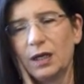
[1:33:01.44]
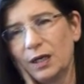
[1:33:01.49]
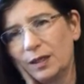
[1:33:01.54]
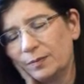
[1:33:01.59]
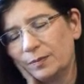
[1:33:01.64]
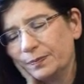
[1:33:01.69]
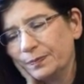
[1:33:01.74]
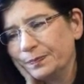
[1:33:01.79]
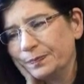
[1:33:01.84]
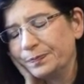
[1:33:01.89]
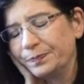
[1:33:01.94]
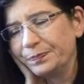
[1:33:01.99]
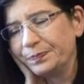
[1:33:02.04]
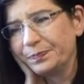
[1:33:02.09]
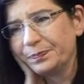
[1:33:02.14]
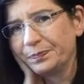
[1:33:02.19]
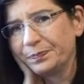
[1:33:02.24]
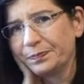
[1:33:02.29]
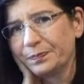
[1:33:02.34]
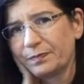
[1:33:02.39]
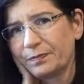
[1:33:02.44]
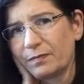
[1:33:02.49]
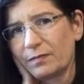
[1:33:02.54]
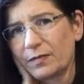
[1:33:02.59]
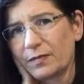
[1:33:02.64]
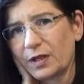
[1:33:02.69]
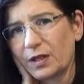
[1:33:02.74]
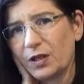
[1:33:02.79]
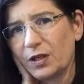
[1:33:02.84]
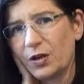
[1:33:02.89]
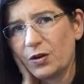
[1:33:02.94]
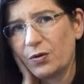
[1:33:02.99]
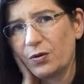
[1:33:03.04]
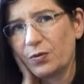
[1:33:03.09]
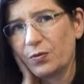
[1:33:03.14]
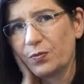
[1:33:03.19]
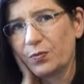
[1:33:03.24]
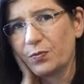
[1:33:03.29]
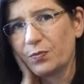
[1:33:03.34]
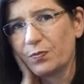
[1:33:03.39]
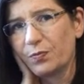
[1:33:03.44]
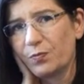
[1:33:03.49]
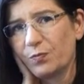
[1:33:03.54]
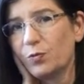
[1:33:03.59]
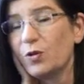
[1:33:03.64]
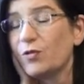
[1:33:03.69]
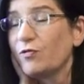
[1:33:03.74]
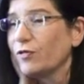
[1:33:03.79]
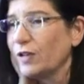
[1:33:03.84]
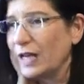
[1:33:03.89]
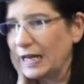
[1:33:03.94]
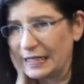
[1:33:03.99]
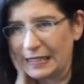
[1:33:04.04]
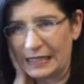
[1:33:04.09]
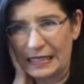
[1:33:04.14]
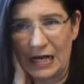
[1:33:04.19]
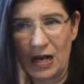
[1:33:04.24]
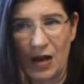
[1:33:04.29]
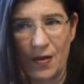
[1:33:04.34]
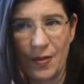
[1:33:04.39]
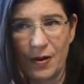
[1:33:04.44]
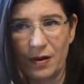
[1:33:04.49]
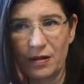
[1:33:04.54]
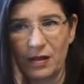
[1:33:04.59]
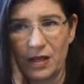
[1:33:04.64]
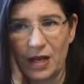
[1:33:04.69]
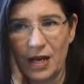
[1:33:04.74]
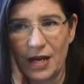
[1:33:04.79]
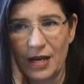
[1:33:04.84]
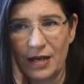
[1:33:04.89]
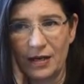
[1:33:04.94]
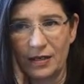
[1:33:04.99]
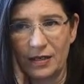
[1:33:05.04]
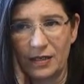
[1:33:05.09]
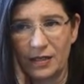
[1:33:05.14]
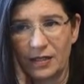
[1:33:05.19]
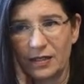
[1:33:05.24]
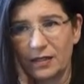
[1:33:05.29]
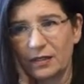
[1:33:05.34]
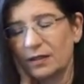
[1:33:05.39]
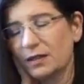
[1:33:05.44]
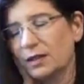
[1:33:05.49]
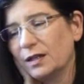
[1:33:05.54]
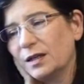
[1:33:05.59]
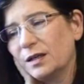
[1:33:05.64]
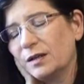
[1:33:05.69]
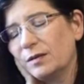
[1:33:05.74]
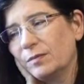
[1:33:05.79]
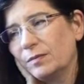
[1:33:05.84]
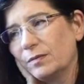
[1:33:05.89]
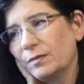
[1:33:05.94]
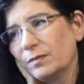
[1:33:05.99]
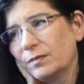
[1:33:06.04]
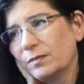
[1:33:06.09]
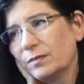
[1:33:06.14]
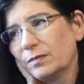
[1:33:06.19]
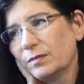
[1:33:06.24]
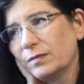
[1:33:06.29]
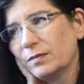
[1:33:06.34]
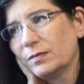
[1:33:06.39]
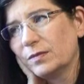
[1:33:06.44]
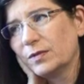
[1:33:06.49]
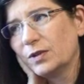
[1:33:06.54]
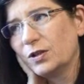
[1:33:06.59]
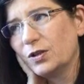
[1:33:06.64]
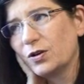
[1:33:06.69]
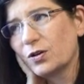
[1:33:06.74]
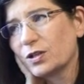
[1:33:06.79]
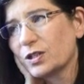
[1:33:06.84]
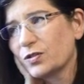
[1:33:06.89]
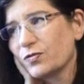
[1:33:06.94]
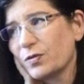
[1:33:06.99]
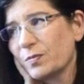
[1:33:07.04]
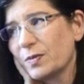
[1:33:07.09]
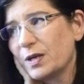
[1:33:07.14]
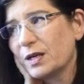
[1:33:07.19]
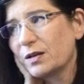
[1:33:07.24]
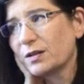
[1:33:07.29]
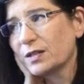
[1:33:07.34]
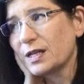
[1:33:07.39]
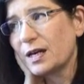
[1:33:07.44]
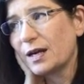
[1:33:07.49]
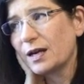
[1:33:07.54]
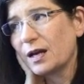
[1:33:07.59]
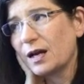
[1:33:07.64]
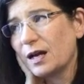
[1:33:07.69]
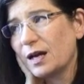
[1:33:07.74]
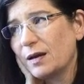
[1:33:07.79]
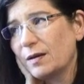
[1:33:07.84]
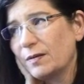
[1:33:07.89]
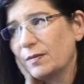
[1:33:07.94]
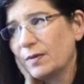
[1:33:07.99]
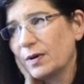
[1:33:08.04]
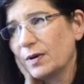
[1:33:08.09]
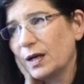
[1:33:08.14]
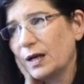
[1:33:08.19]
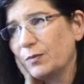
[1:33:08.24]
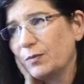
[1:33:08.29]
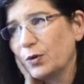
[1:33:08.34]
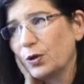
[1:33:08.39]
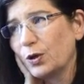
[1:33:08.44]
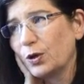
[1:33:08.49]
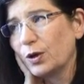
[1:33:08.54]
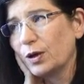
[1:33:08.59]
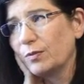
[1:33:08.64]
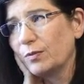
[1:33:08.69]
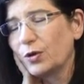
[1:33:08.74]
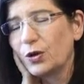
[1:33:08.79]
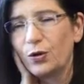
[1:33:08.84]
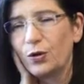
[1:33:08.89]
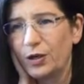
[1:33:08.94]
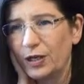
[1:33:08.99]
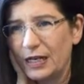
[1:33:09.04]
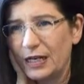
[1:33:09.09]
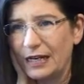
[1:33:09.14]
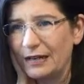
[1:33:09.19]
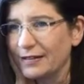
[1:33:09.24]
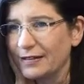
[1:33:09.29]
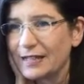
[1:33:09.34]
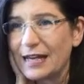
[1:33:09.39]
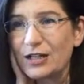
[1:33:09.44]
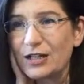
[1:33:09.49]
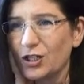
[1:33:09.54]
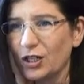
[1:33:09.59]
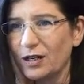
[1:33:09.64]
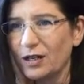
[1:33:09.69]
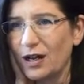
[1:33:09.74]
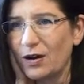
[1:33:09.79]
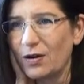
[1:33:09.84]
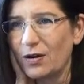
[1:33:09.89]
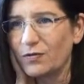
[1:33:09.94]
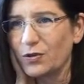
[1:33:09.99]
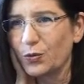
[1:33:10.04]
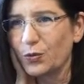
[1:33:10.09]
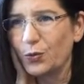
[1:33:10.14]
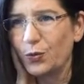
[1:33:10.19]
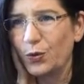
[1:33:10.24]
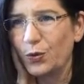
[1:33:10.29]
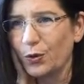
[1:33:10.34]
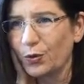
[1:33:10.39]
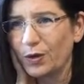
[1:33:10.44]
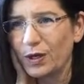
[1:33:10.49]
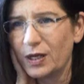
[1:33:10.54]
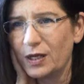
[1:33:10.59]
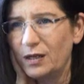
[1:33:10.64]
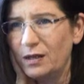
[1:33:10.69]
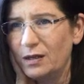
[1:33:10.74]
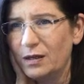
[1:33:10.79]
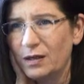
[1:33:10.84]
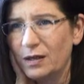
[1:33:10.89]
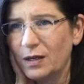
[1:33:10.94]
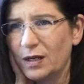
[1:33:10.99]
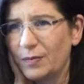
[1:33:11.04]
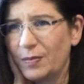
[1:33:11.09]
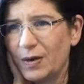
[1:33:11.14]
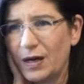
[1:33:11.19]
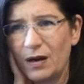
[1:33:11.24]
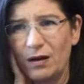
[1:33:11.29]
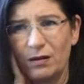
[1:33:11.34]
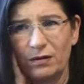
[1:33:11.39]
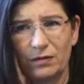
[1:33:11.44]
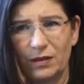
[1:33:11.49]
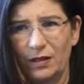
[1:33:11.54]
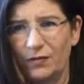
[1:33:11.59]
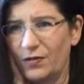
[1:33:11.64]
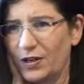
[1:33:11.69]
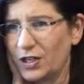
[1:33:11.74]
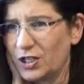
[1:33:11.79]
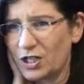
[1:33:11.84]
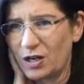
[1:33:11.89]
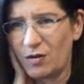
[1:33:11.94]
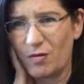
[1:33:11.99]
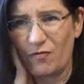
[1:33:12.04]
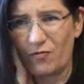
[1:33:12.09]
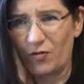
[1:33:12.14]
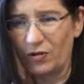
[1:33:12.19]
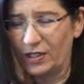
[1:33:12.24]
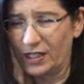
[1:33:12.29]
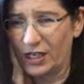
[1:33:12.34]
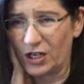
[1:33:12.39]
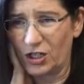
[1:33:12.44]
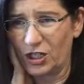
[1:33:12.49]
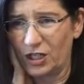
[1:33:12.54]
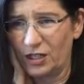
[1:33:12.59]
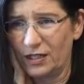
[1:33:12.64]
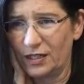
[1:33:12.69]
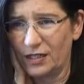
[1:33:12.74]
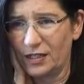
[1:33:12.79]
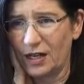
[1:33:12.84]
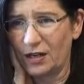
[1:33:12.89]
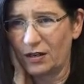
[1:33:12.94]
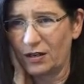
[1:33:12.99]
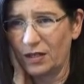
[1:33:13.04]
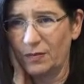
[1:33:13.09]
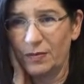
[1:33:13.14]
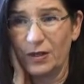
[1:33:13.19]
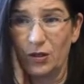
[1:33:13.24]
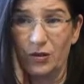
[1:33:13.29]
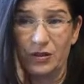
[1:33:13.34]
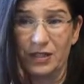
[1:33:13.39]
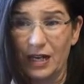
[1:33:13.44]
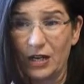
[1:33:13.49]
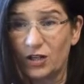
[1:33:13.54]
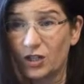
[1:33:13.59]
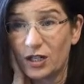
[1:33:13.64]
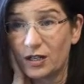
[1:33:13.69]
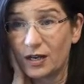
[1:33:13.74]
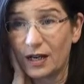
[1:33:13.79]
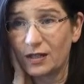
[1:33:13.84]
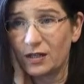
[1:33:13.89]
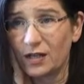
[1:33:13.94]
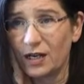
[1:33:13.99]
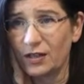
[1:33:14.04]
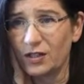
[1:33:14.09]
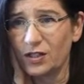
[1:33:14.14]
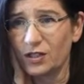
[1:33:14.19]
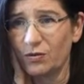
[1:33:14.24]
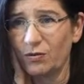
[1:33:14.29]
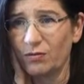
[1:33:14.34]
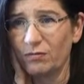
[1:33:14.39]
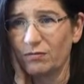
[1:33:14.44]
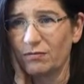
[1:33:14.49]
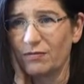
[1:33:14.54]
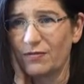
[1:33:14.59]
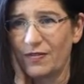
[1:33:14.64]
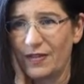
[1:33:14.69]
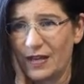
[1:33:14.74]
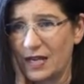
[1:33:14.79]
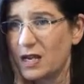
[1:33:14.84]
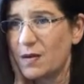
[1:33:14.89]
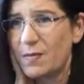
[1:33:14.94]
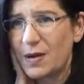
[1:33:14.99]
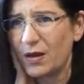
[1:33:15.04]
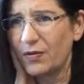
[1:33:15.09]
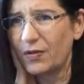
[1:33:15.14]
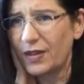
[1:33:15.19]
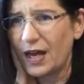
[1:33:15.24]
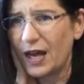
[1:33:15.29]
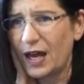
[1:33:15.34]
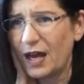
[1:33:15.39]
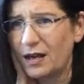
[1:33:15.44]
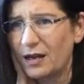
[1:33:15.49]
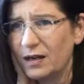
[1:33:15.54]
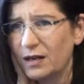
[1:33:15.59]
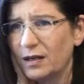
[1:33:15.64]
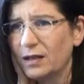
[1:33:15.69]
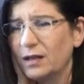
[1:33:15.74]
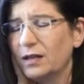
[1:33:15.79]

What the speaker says: you know, reflecting on the client, you know, because for me, I'm good in any session. I don't have to worry about if I show up for a session, it's not going to be a good session. I just don't think about that.